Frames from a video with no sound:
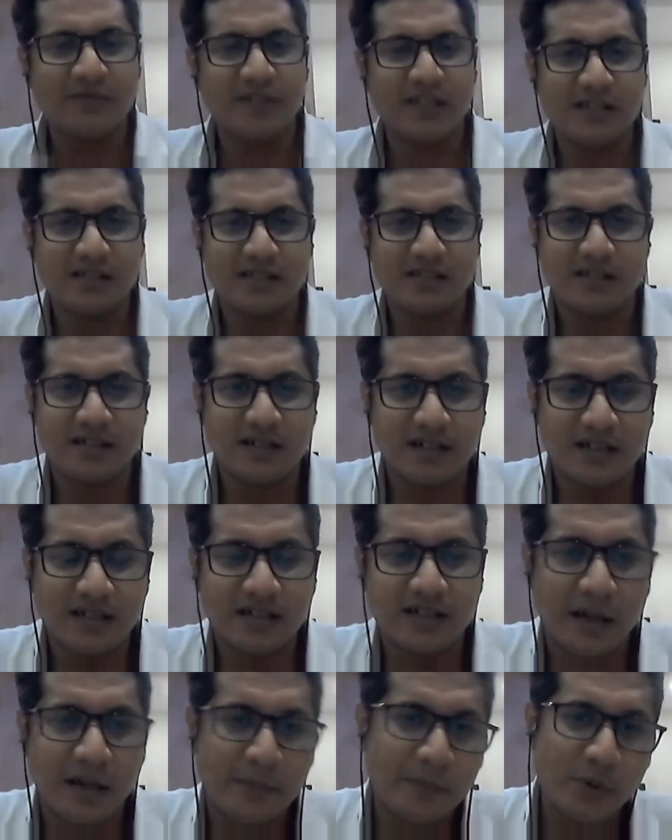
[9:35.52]
this
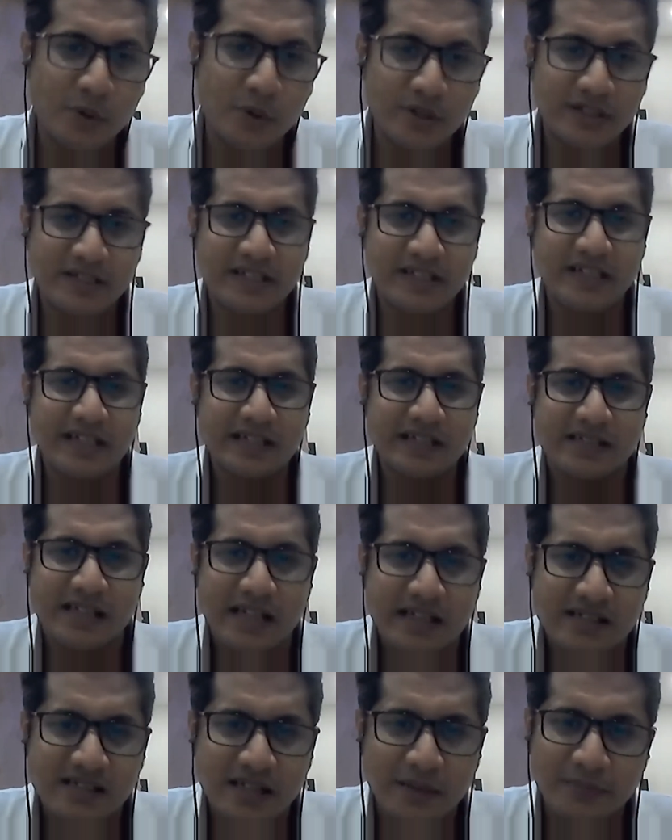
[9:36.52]
commodity, is
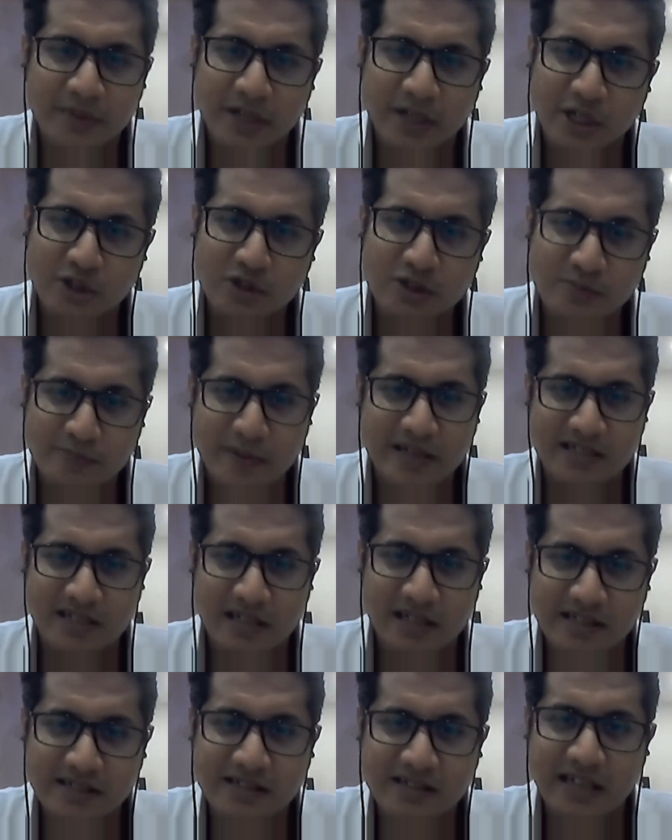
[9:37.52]
there something you
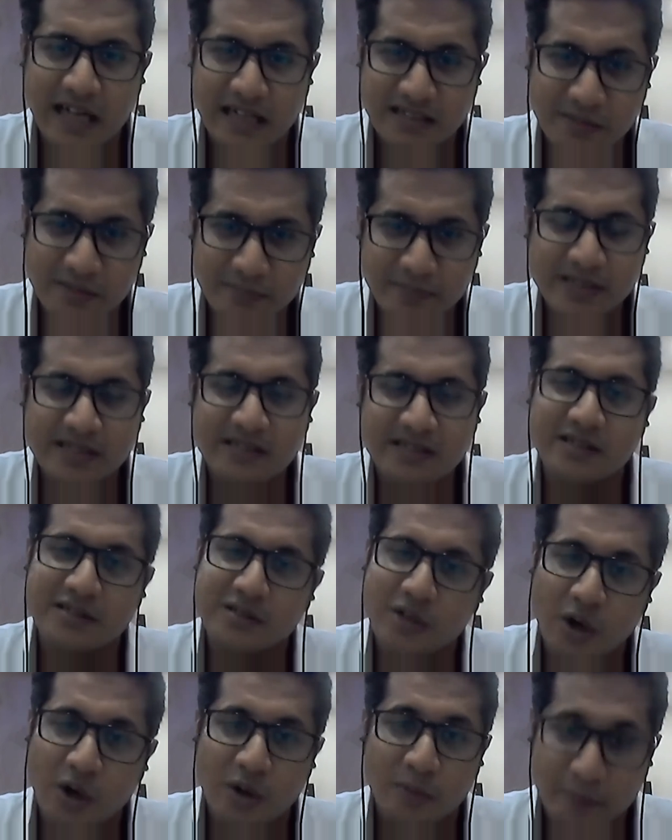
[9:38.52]
specialize in as a
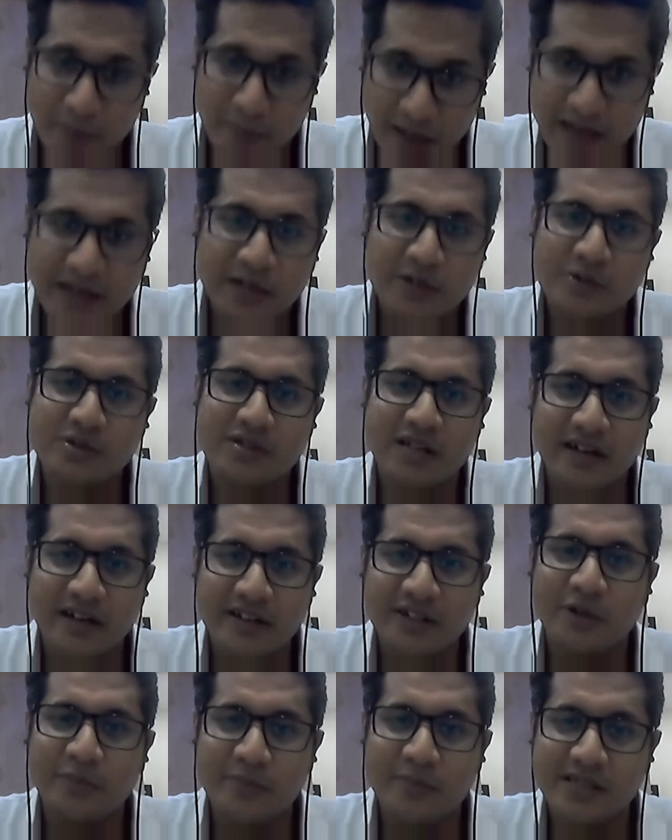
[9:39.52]
business, or prior to
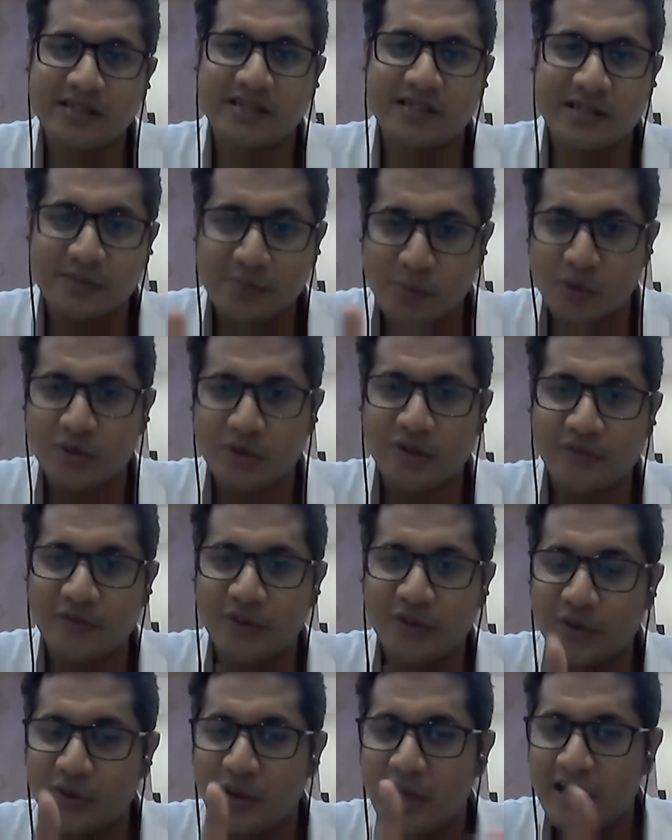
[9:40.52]
starting your business, both of
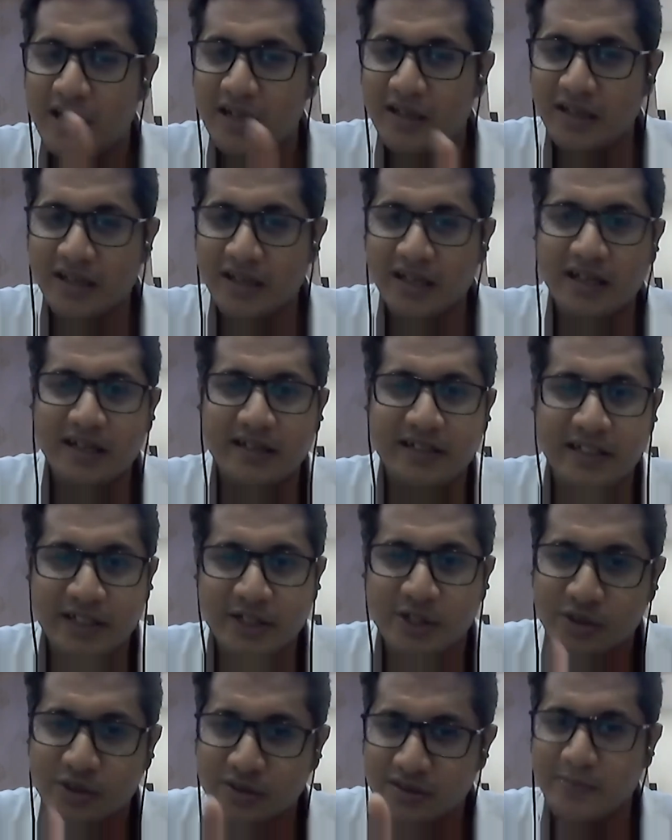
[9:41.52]
you, did
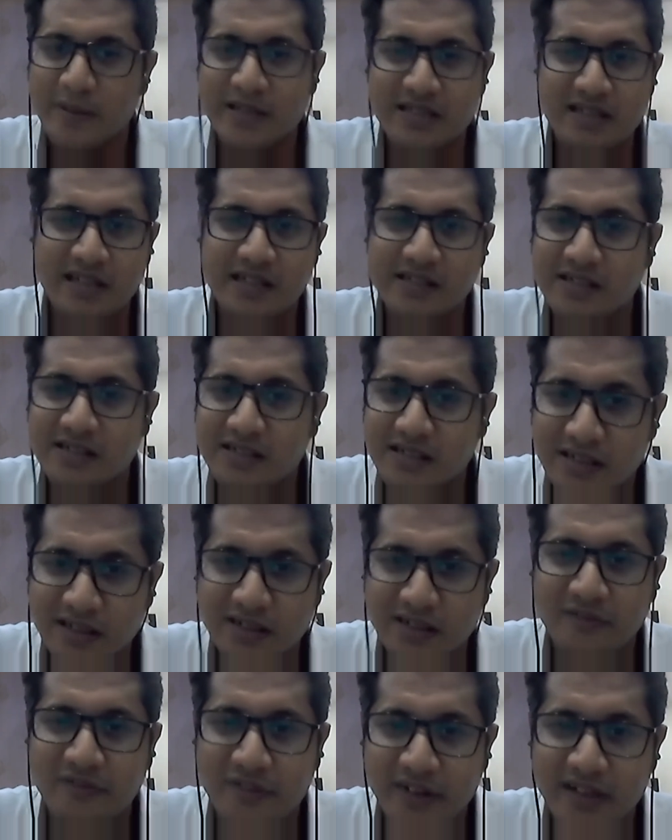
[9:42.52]
you specialize in
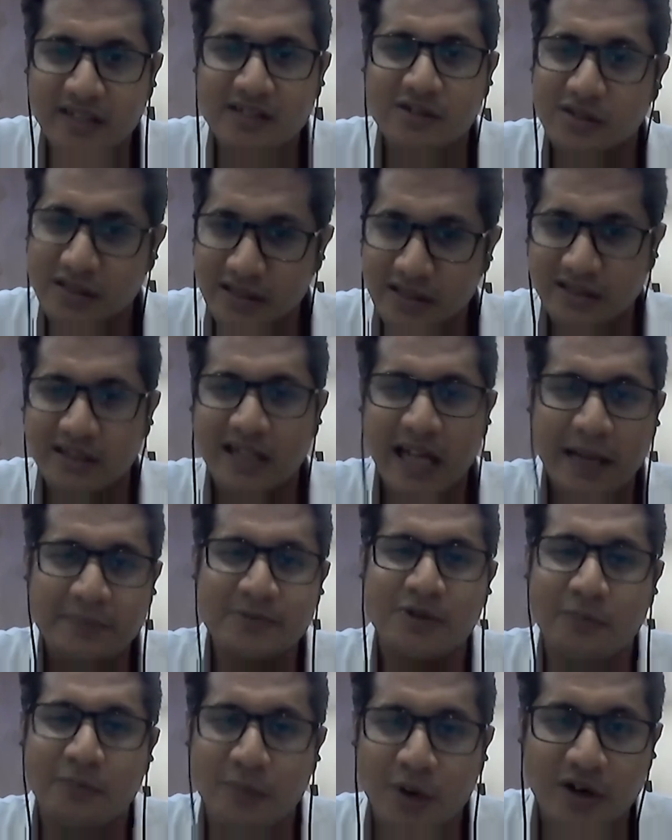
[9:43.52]
certain fields or certain
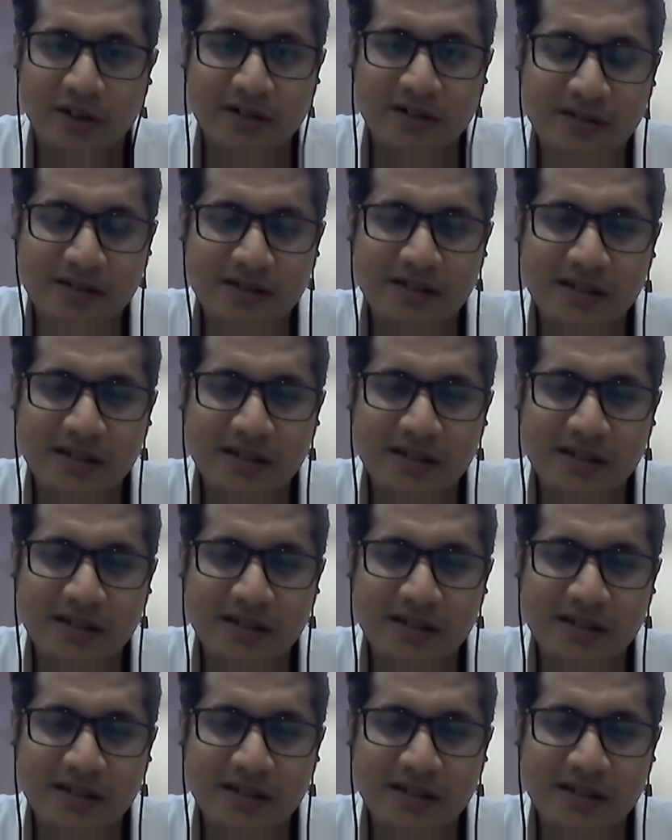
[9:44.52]
types of products?